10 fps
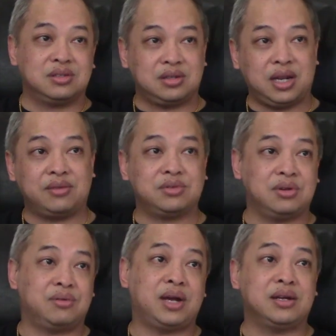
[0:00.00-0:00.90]
left or
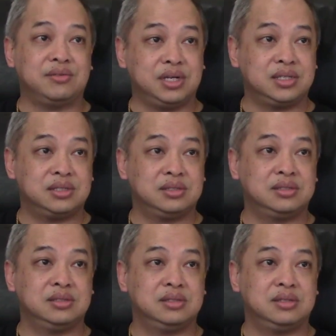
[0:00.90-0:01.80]
the right of us,
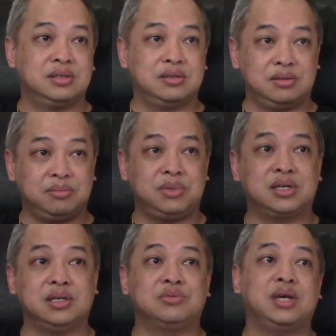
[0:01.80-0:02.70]

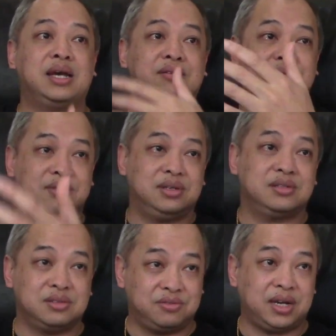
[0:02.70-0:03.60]
because we have
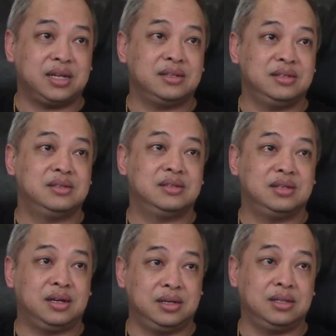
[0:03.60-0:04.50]
to fight
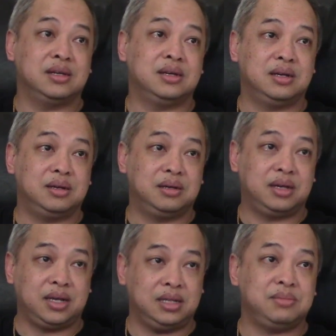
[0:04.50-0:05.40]
another
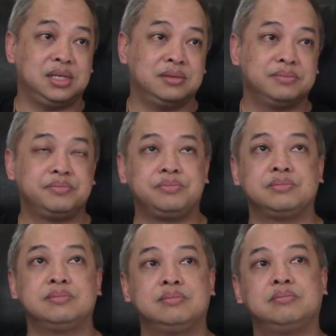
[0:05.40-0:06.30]
enemy.
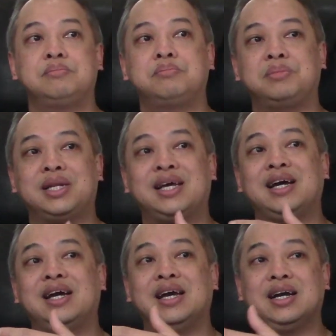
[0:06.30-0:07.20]
But the
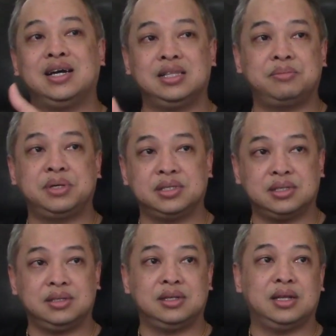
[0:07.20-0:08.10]
other
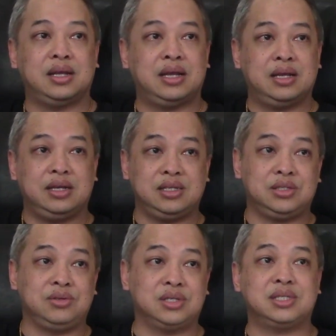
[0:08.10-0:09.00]
person is
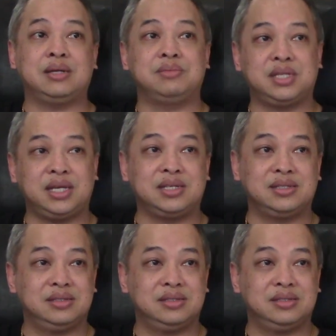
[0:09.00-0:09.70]
doing the same thing.